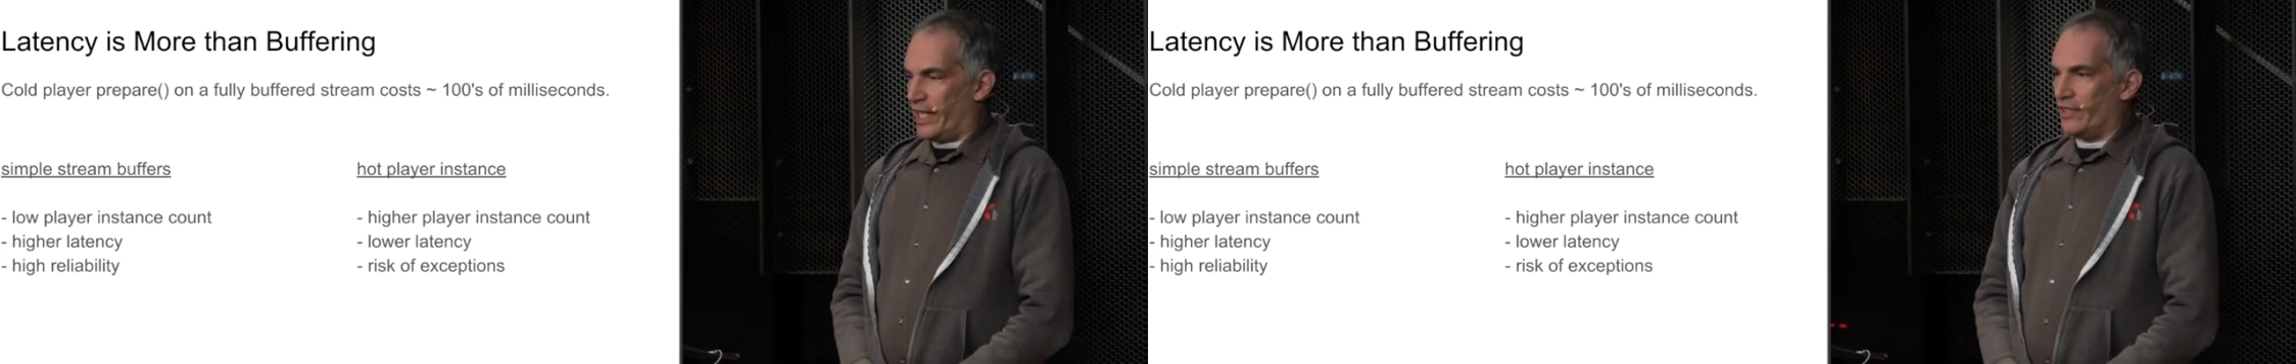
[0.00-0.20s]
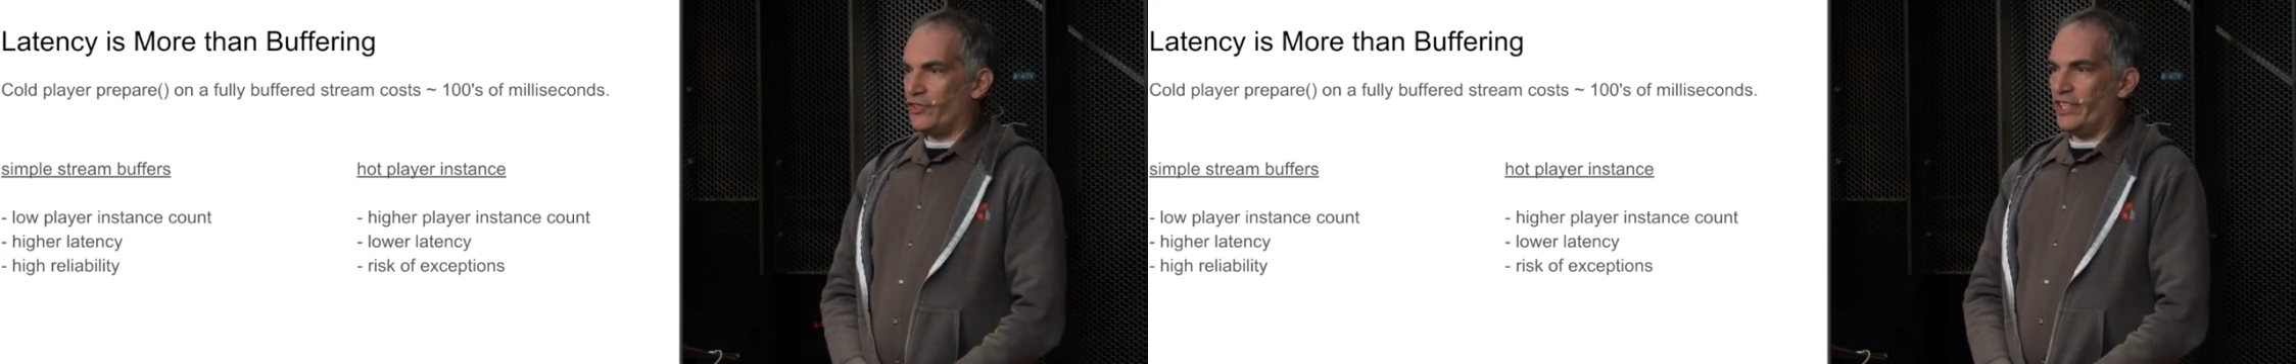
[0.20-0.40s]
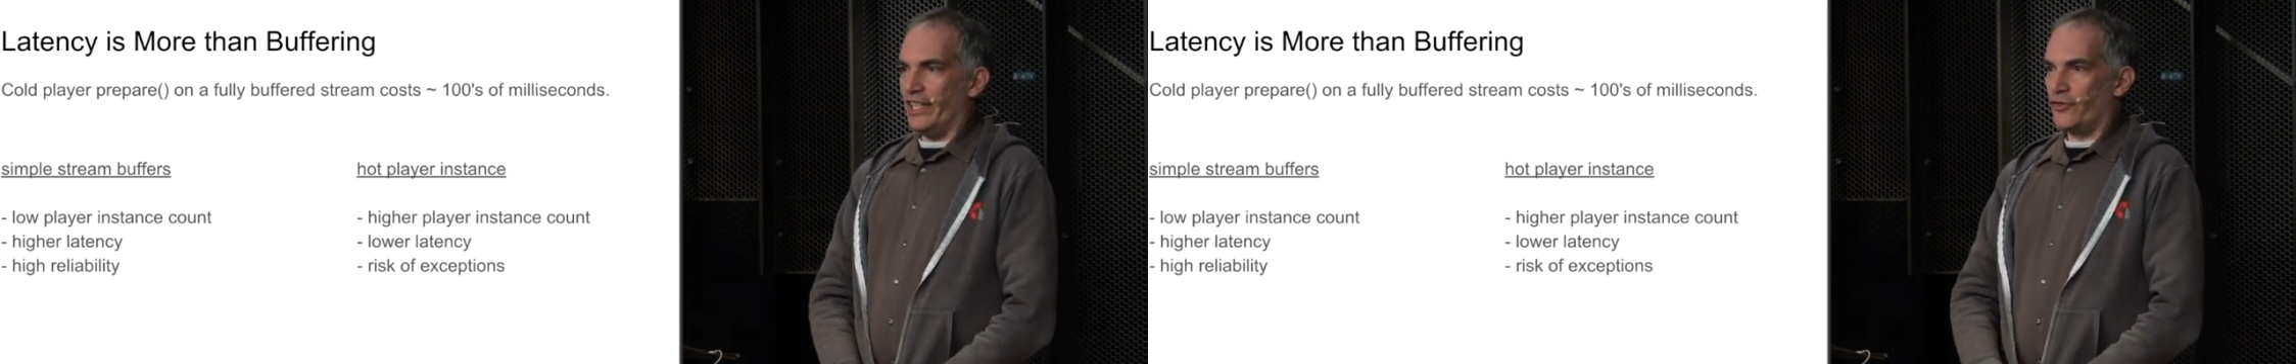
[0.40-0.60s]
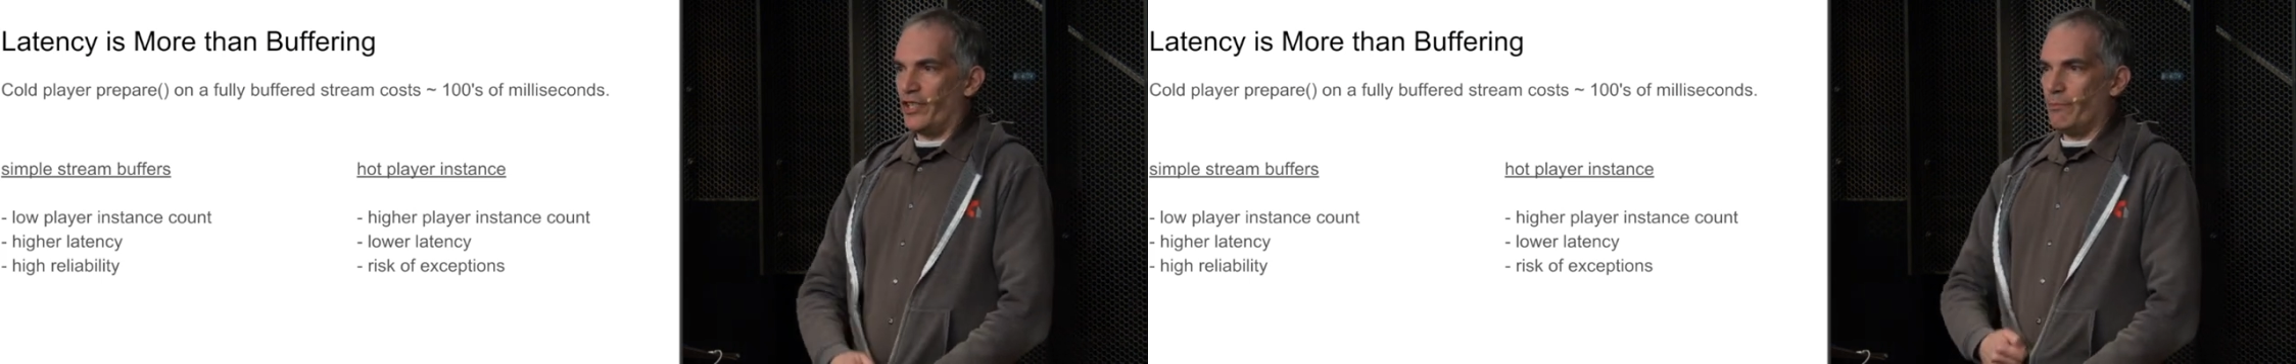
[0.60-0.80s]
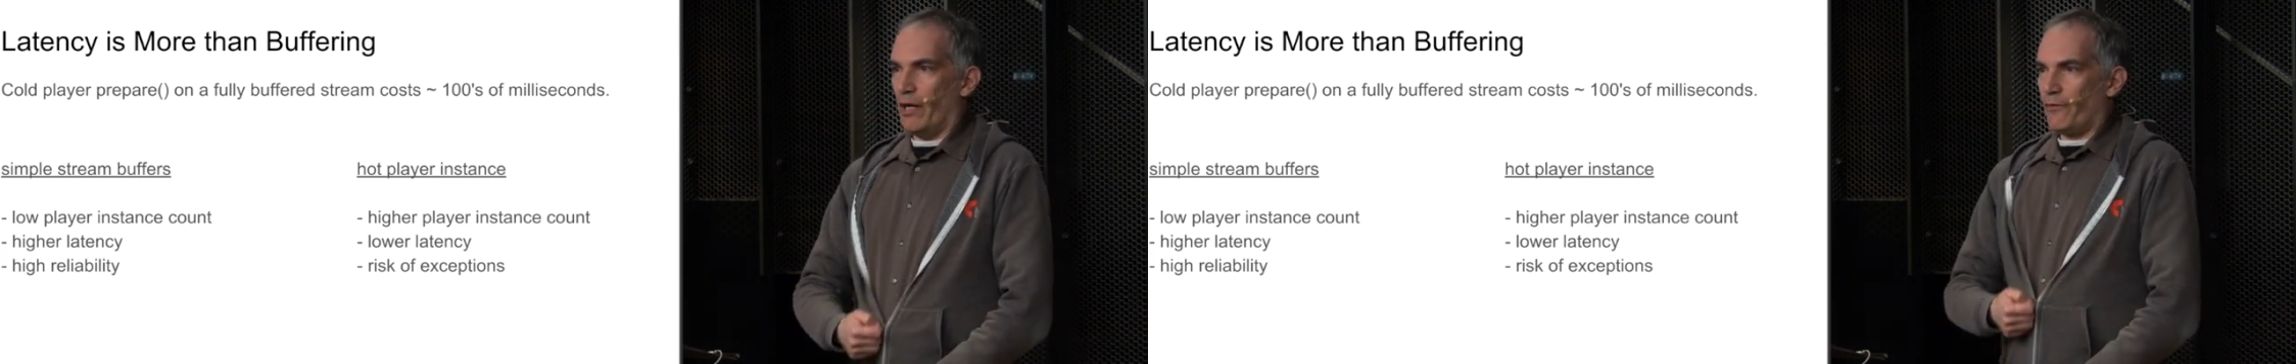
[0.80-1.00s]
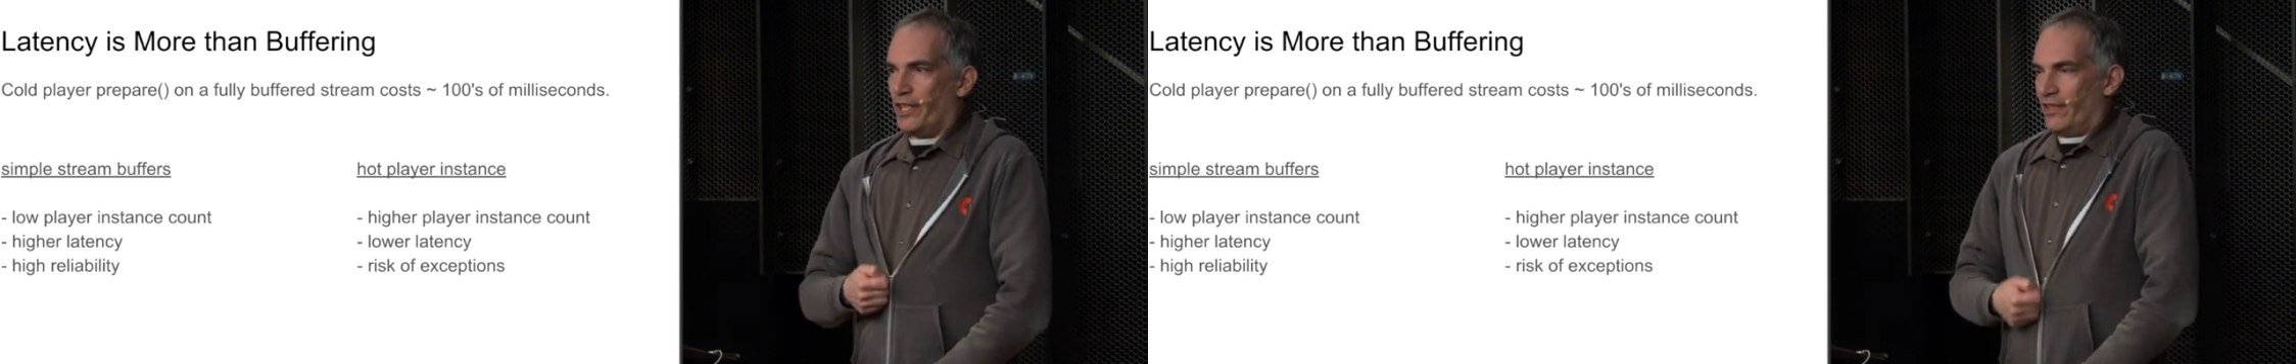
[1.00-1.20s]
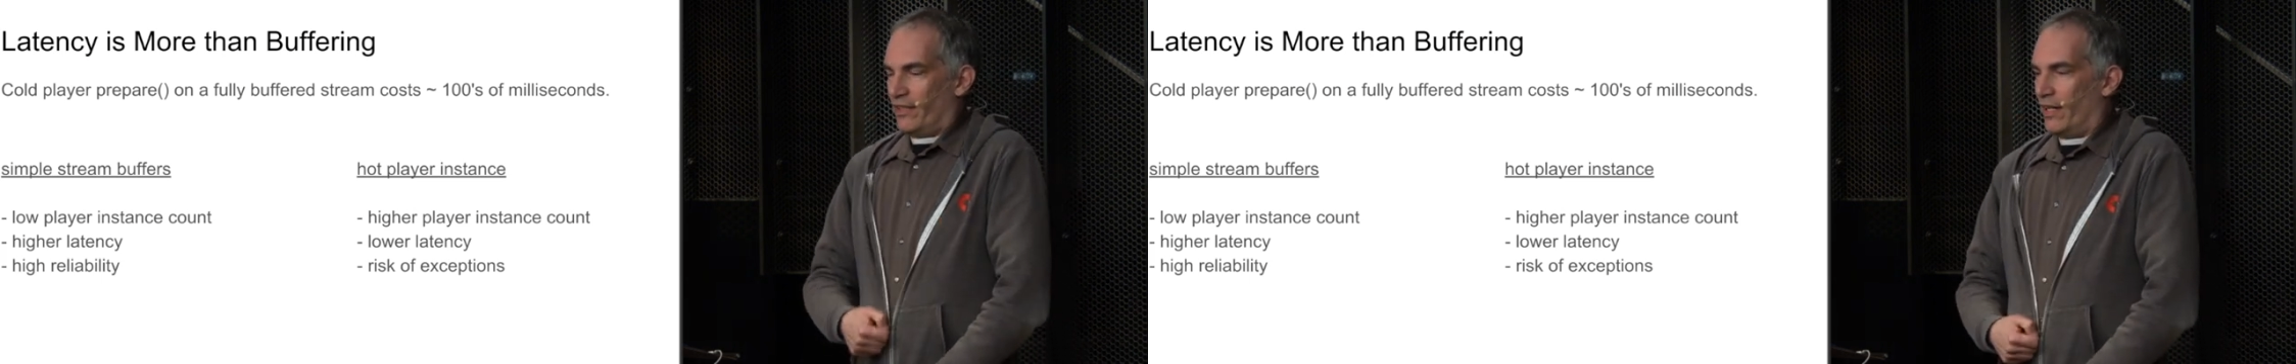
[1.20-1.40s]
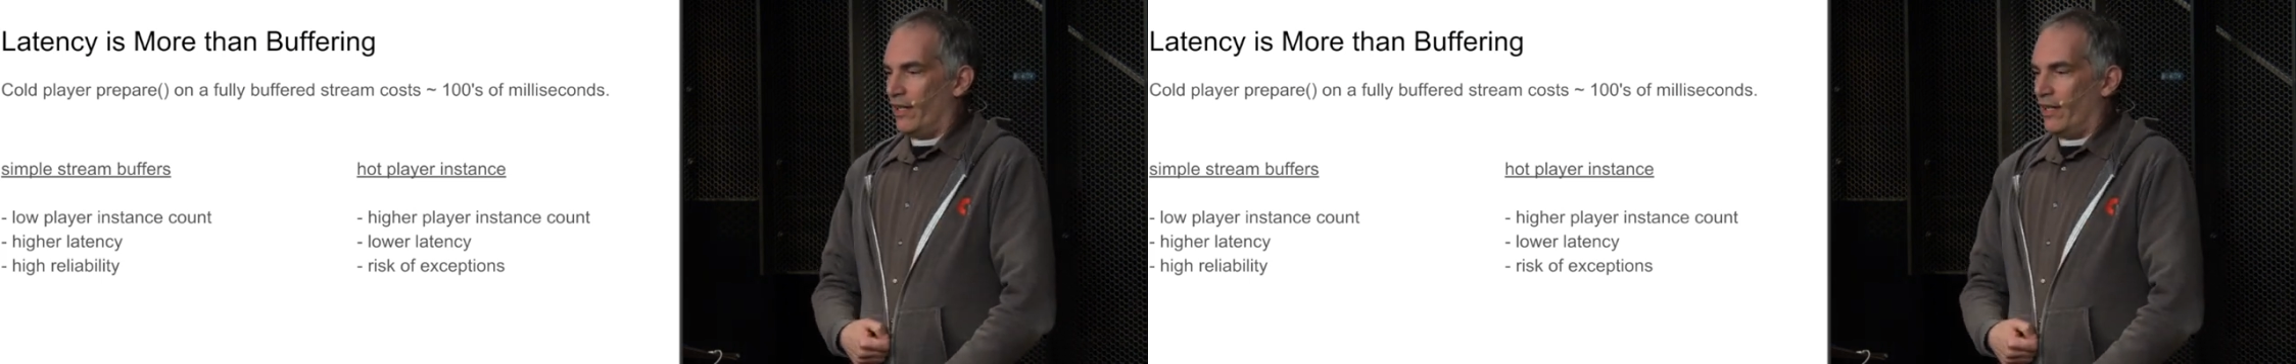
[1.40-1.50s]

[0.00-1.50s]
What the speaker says: latency and stream buffering.